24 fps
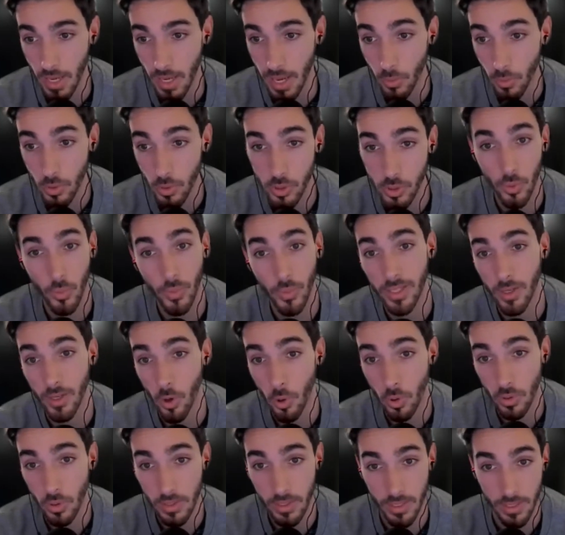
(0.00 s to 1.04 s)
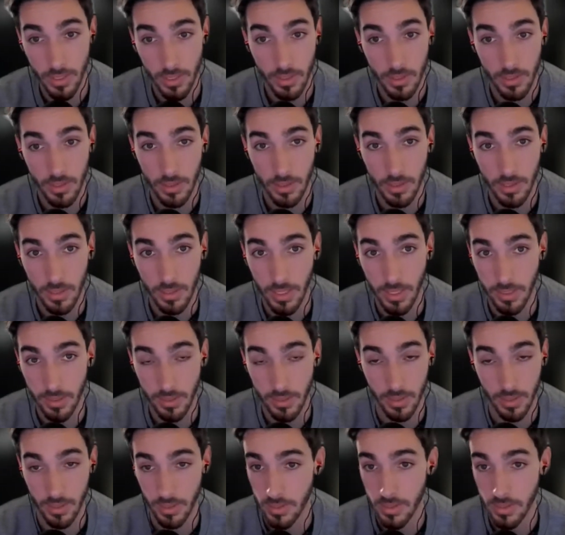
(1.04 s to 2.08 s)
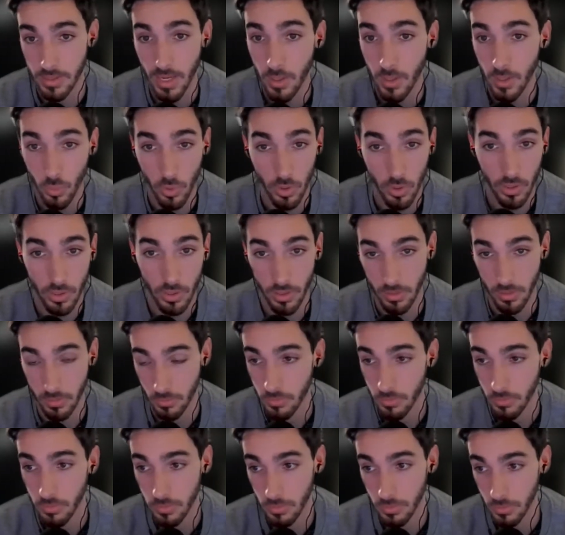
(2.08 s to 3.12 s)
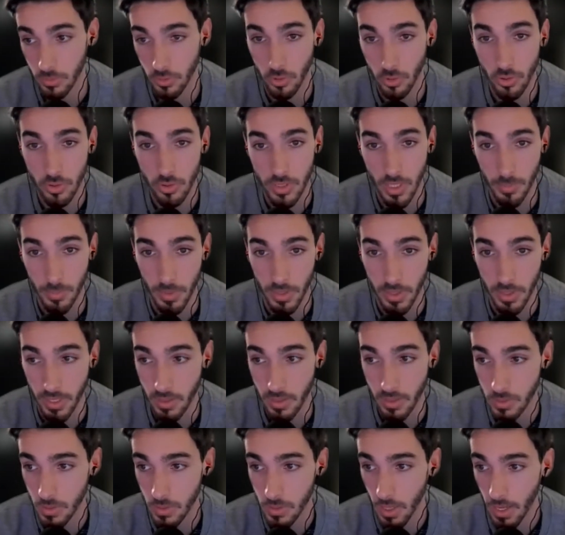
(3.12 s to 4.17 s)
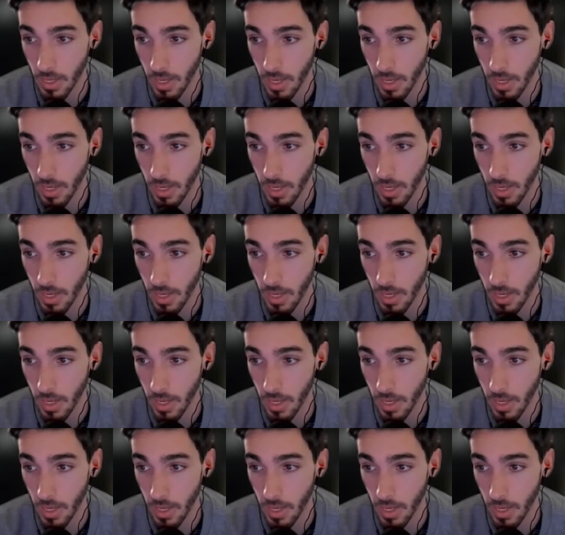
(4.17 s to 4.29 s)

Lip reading: I was doing only like design work and those type of things